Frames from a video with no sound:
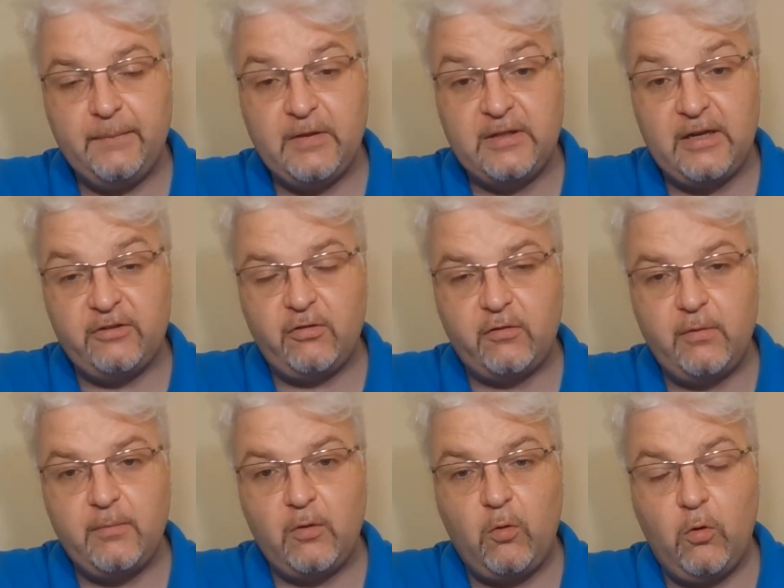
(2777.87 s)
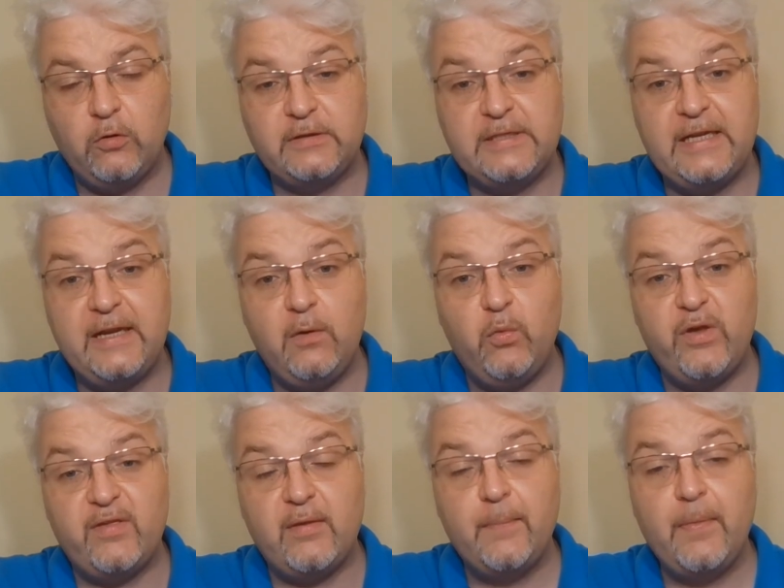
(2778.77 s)
International Criminal Court dealing
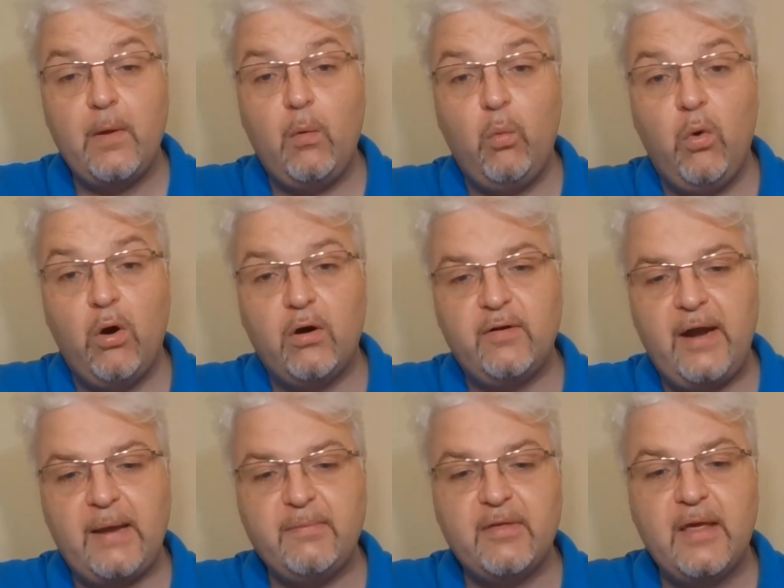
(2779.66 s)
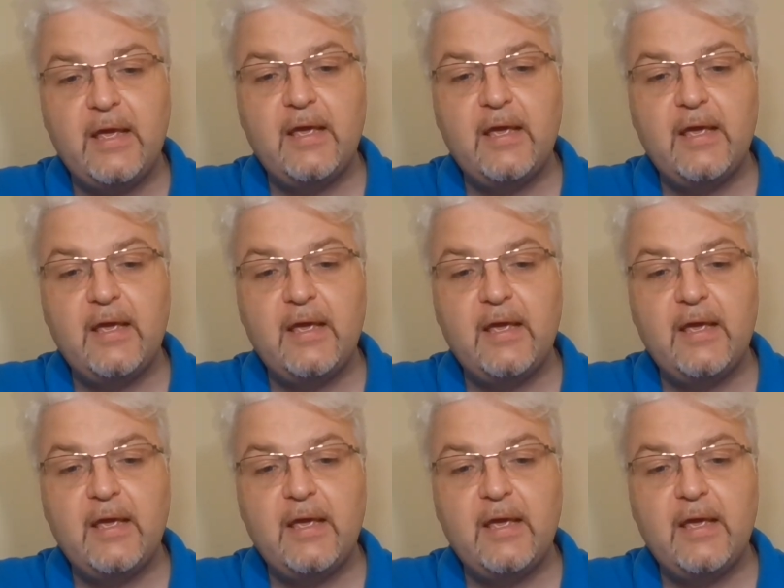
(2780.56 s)
with war crimes.